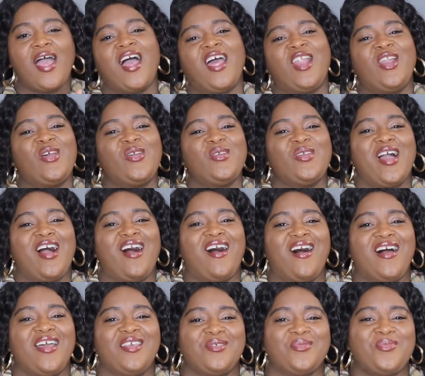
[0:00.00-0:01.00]
hello
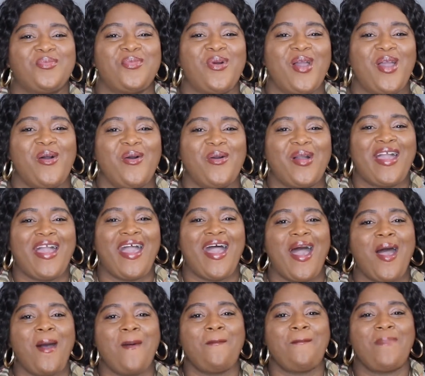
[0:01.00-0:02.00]
guys
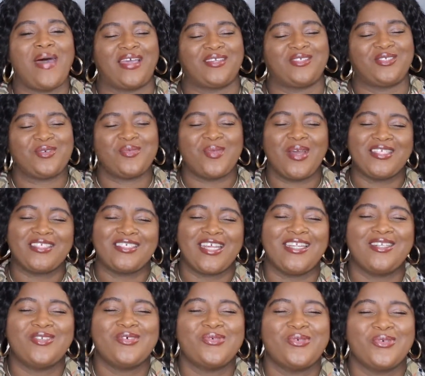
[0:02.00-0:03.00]
welcome back to my
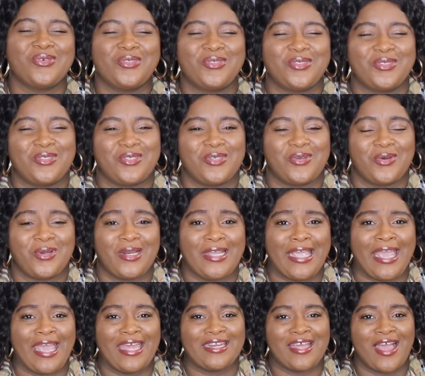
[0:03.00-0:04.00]
channel good to see you all
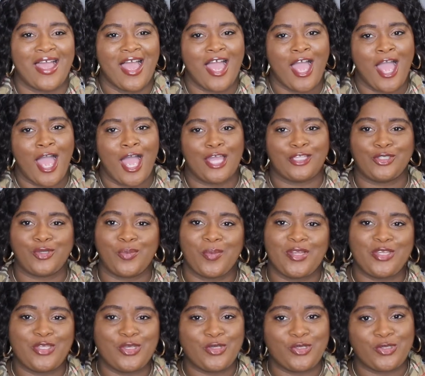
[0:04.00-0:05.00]
again and to
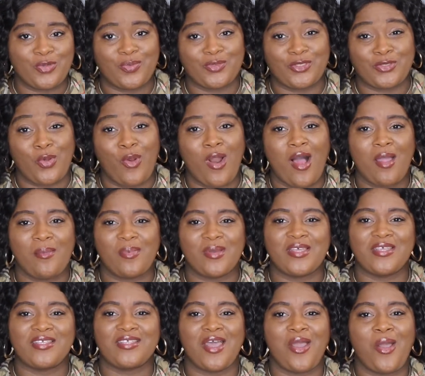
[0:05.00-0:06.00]
my new
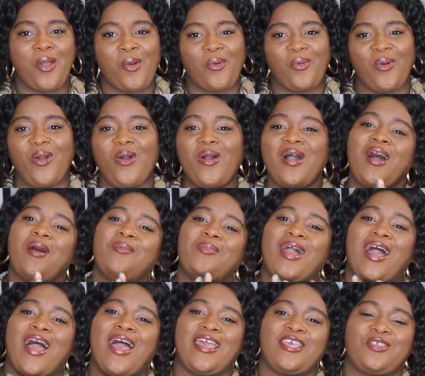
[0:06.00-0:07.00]
subscribers welcome
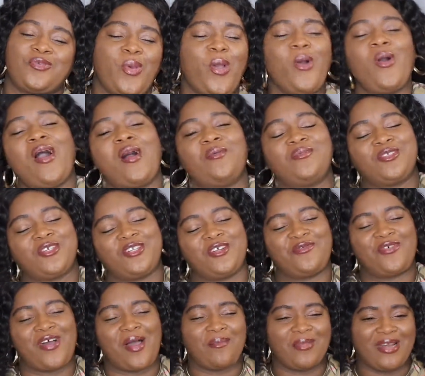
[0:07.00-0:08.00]
guys welcome to the
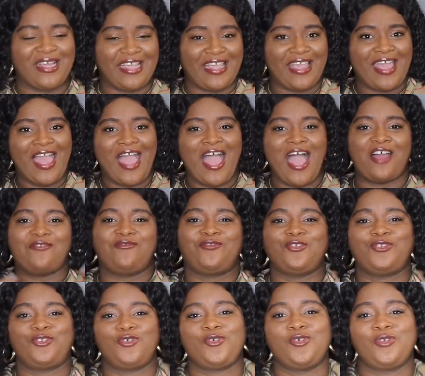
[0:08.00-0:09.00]
family and
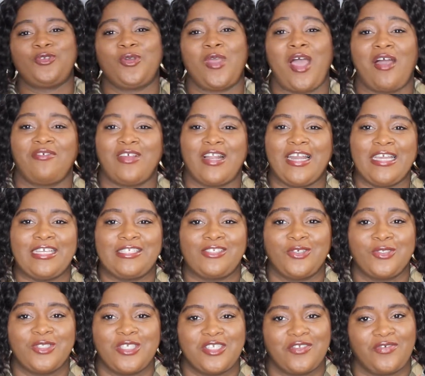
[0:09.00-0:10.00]
for those who have clicked
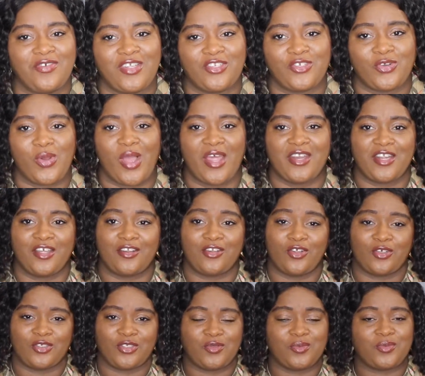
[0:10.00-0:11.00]
on this video and are
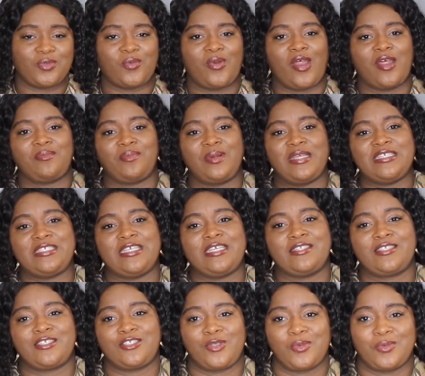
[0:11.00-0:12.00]
not subscribed please
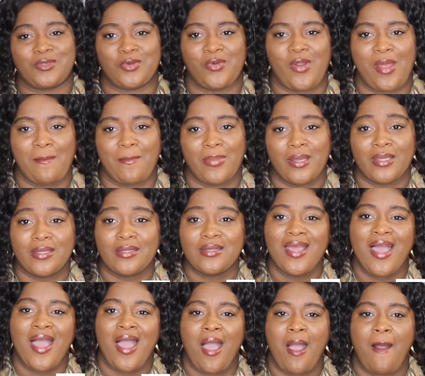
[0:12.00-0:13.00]
hit the subscribe
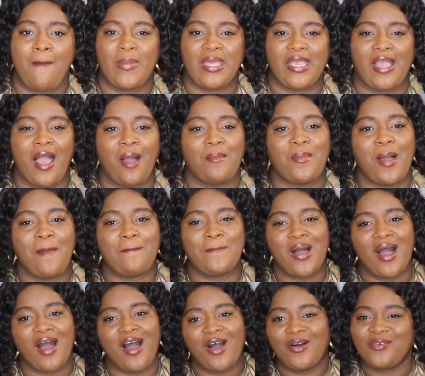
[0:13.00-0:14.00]
button and become a
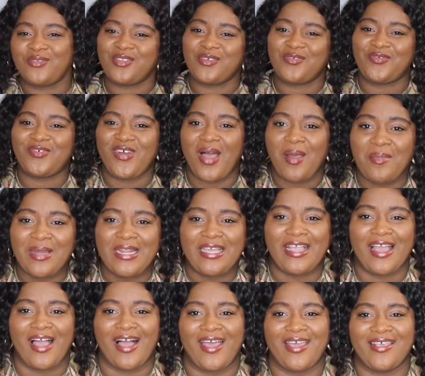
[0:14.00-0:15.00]
part of the family
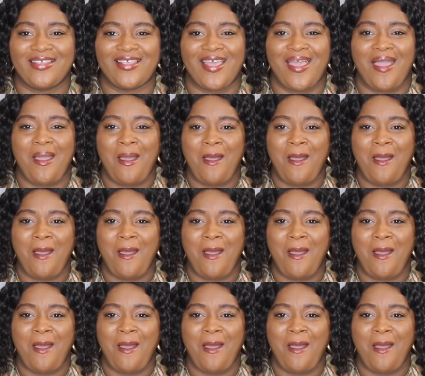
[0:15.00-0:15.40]
guys